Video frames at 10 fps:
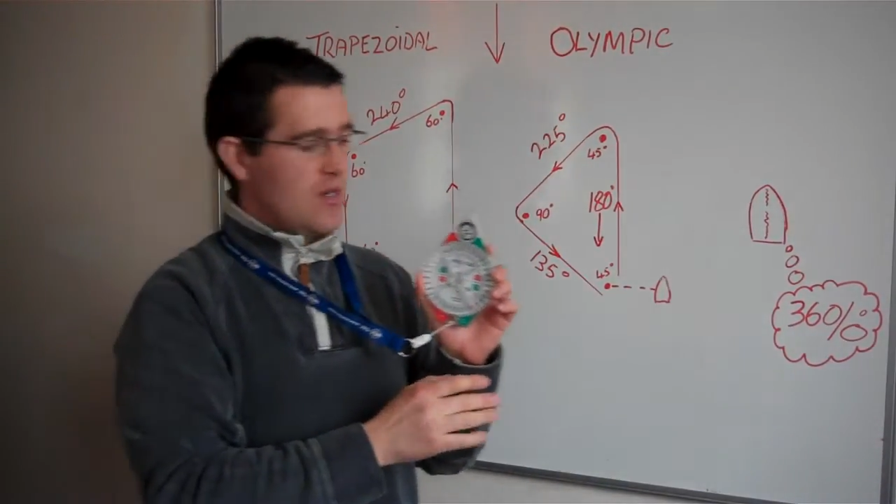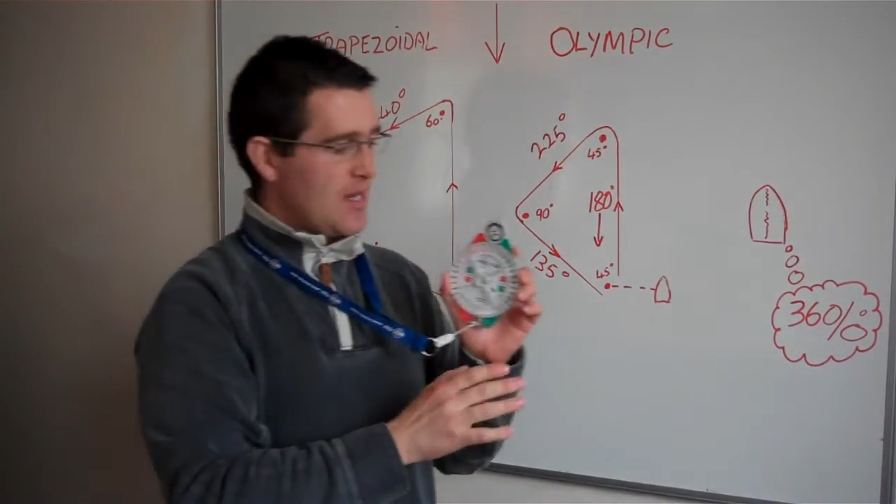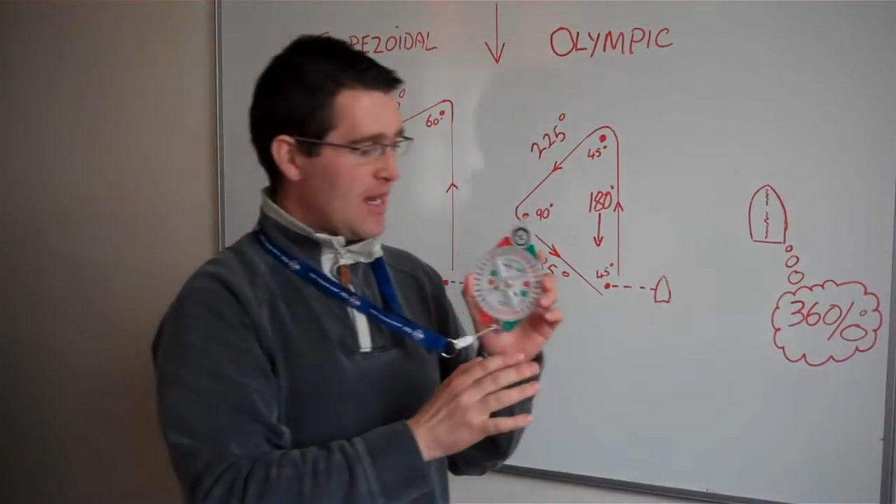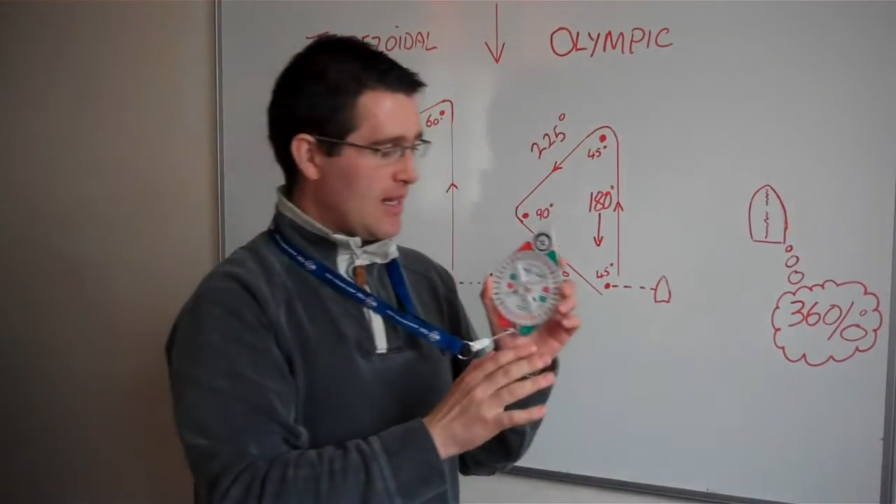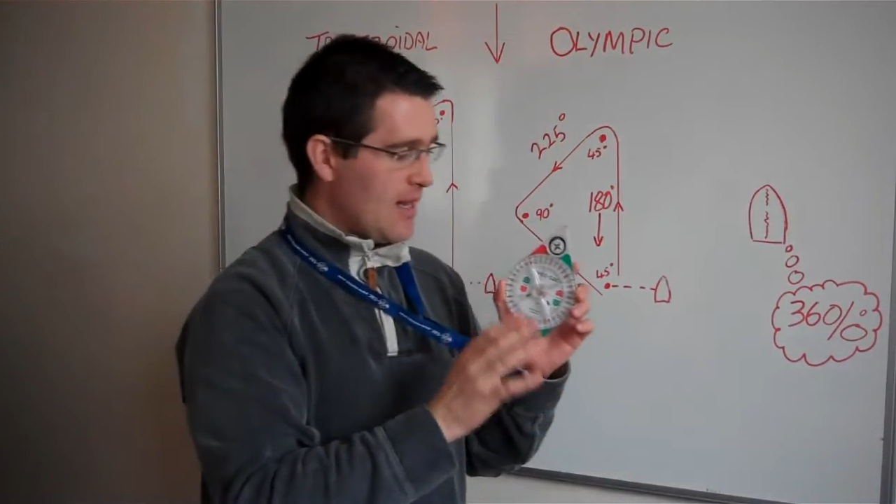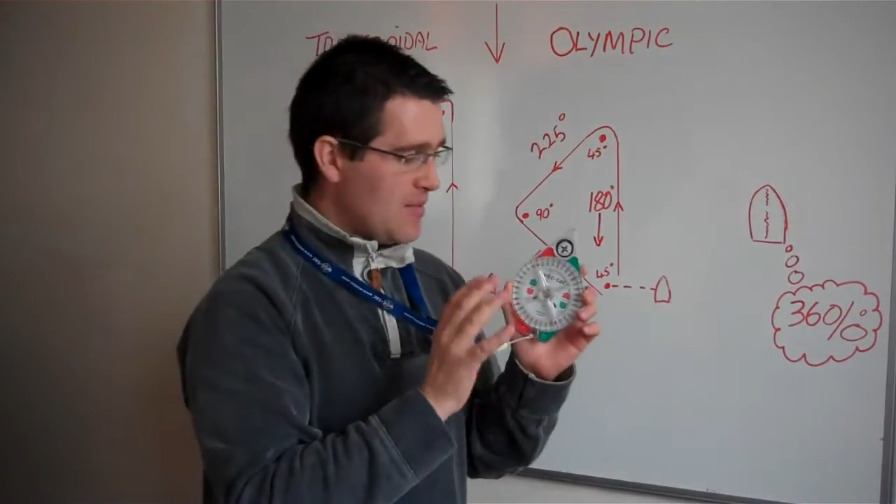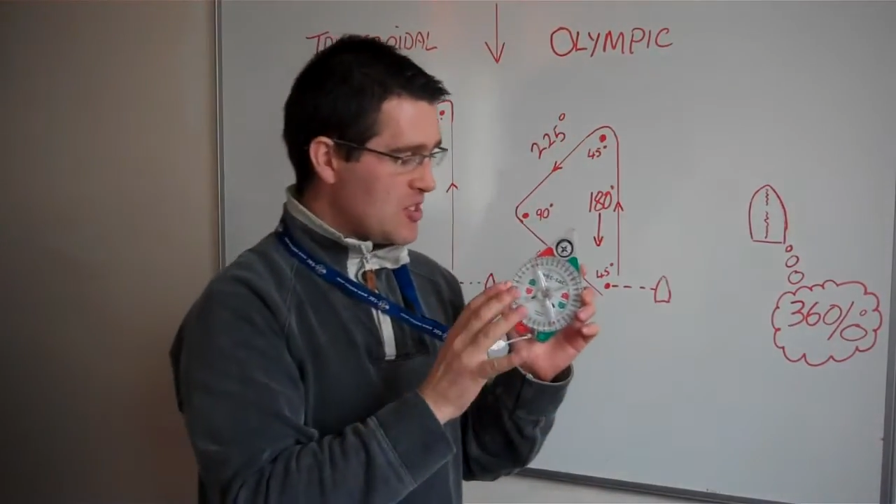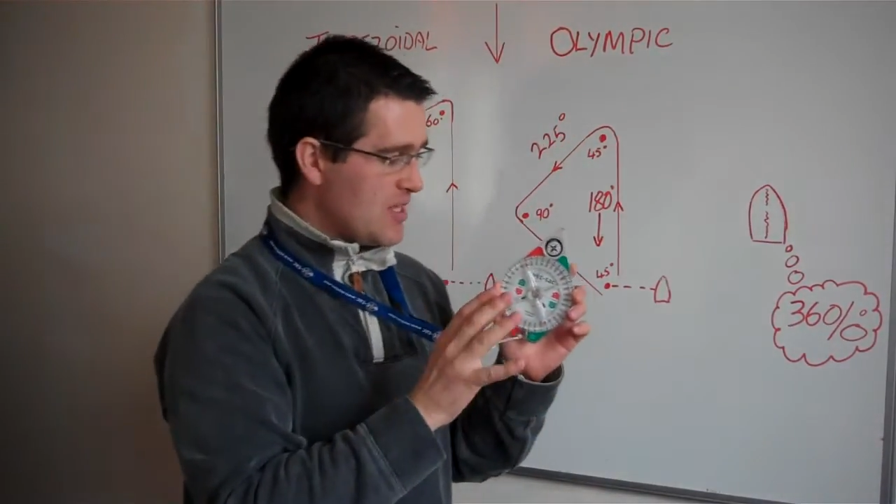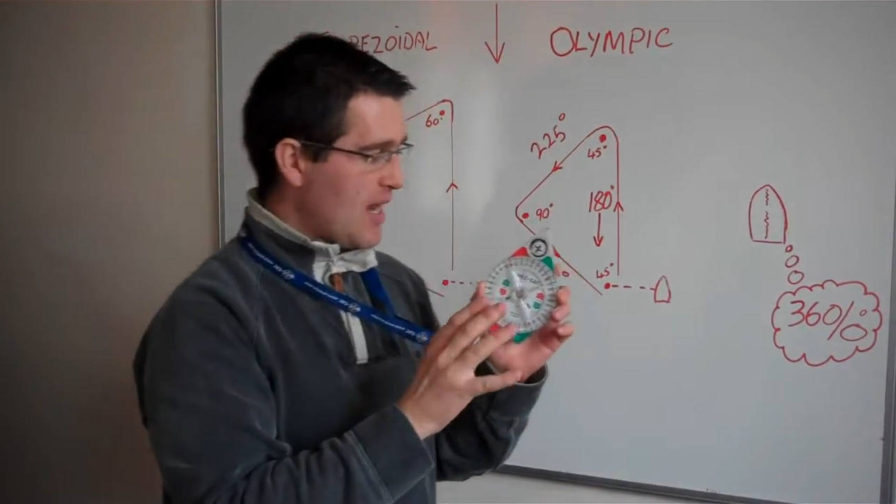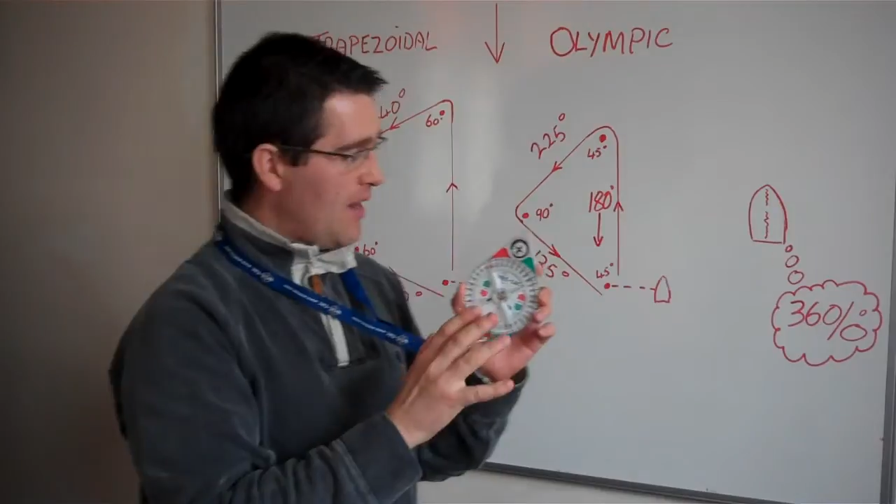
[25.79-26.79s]
Okay, let me
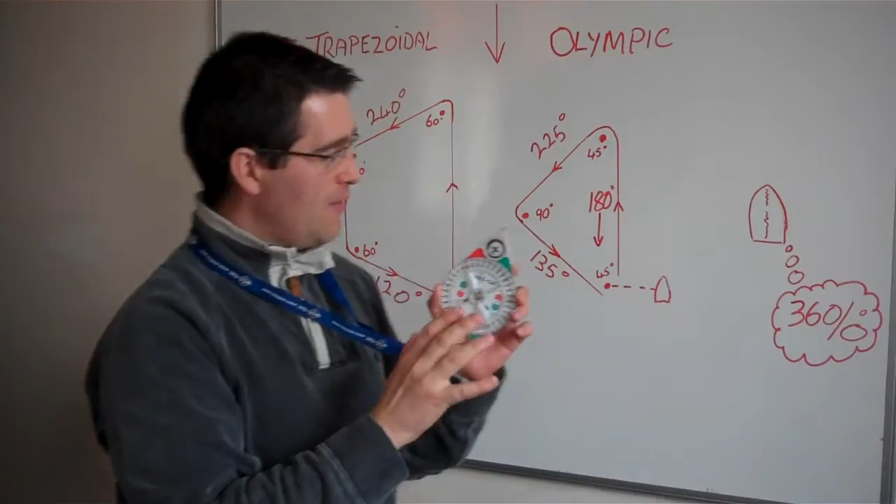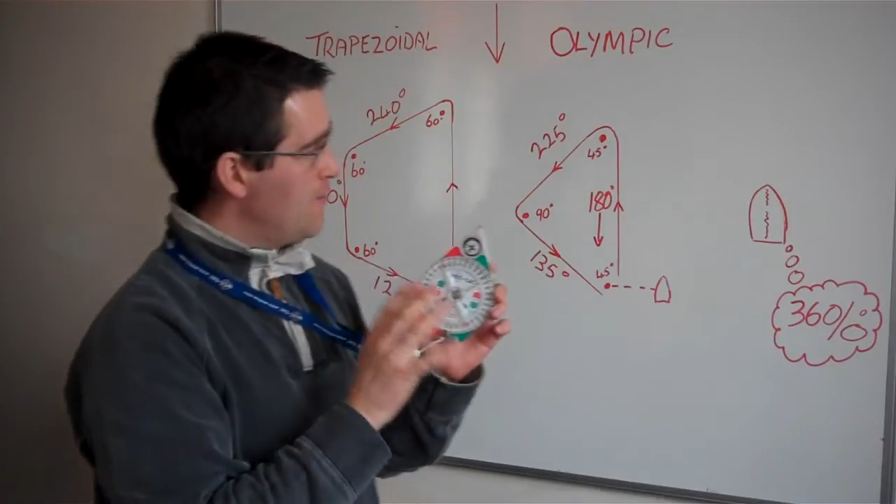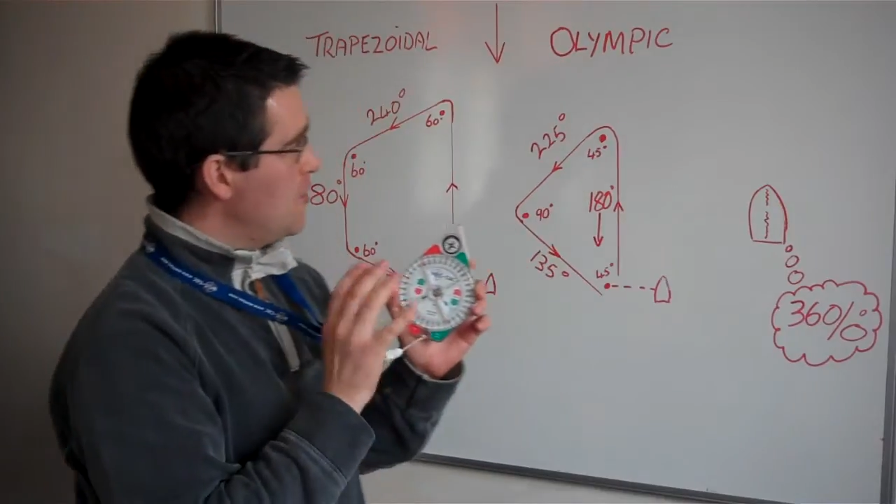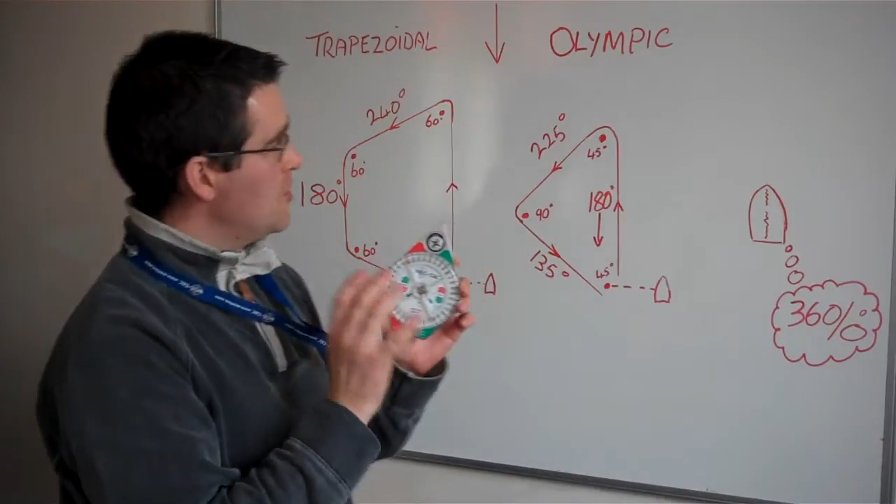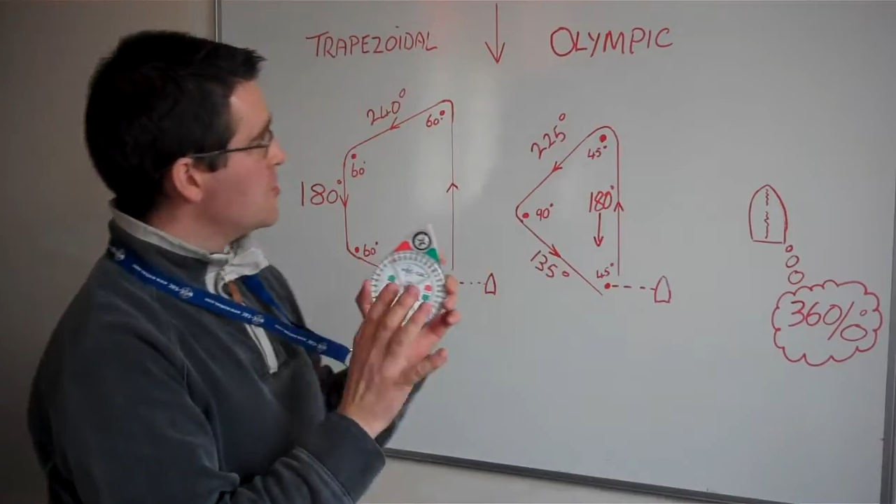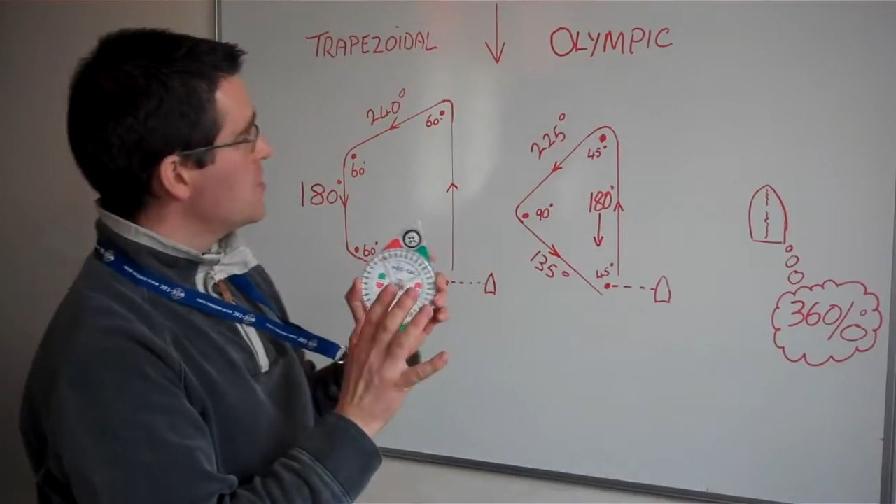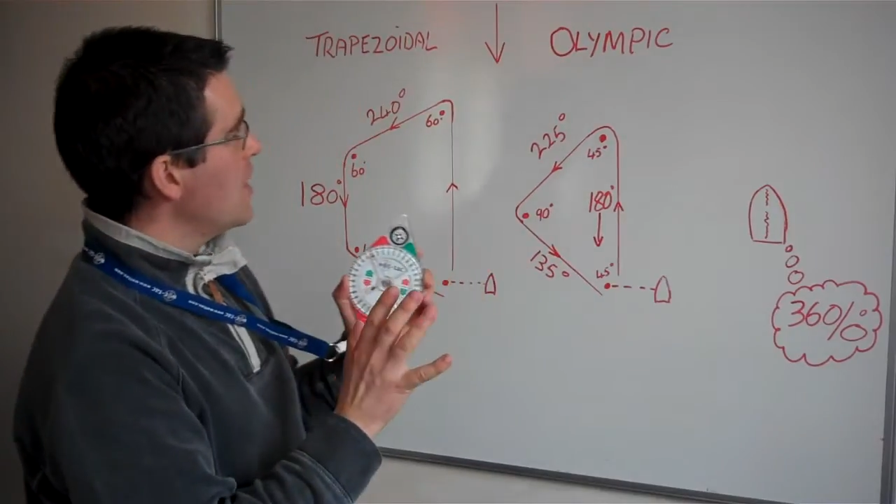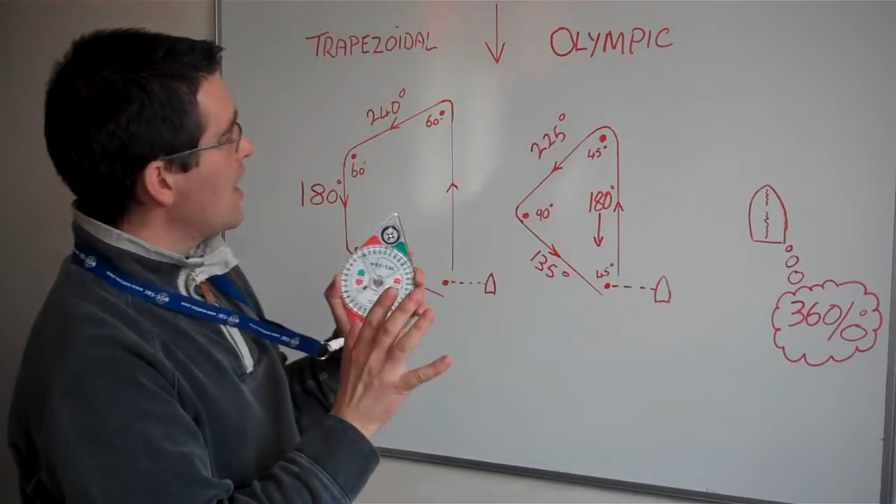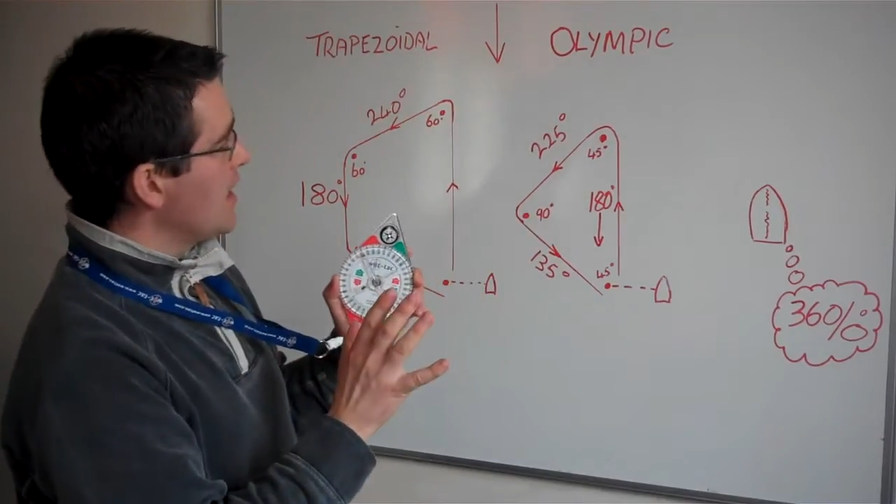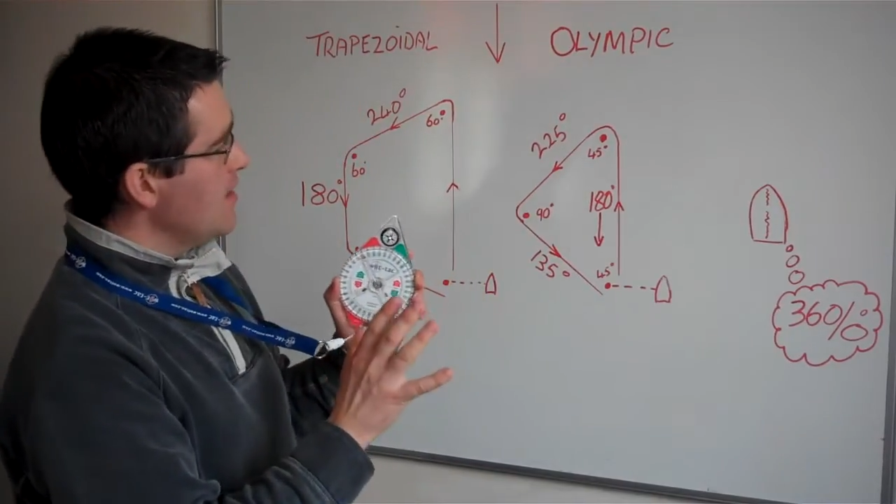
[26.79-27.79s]
start. The first
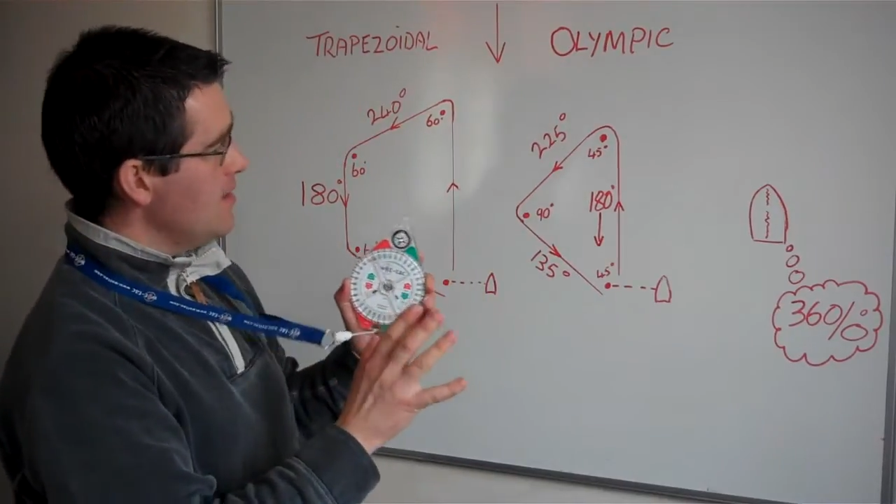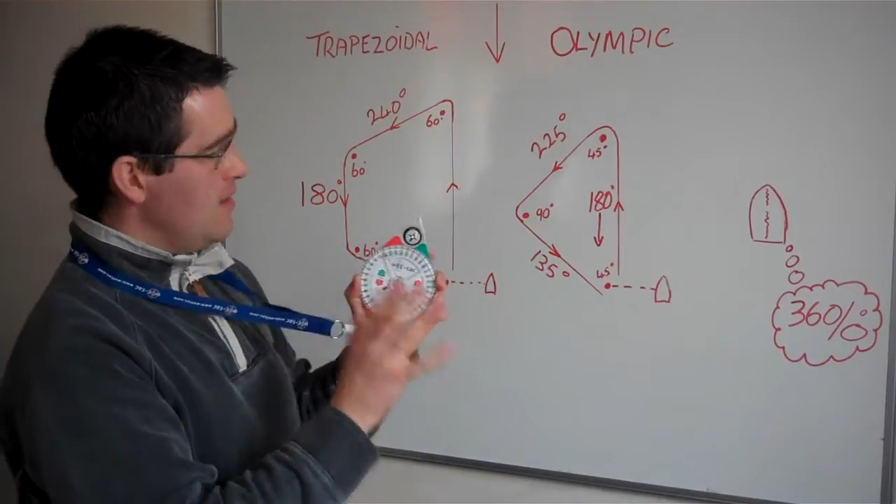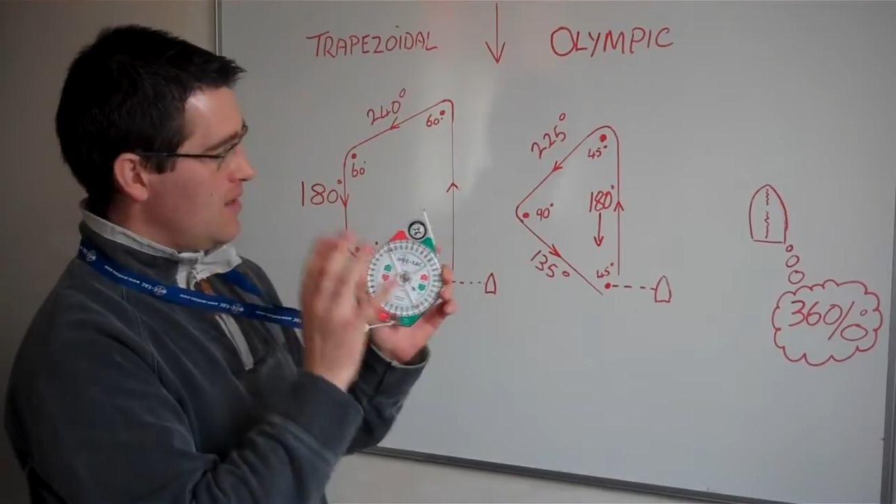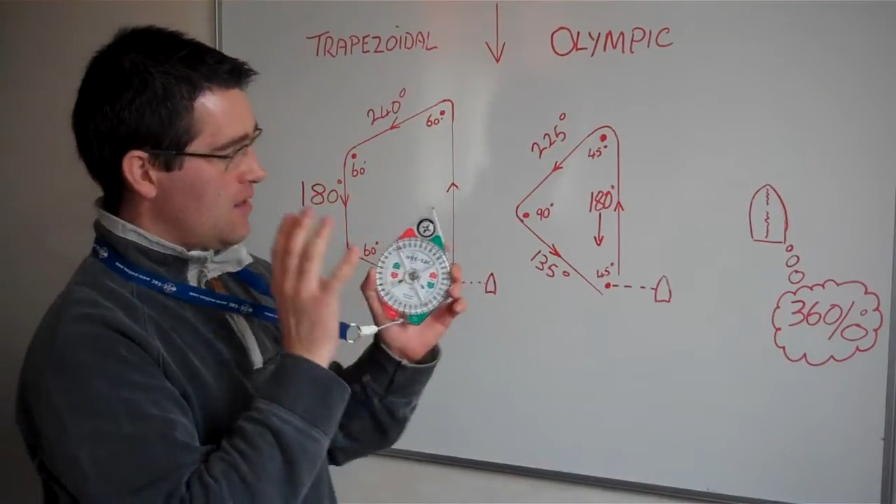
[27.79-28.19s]
thing,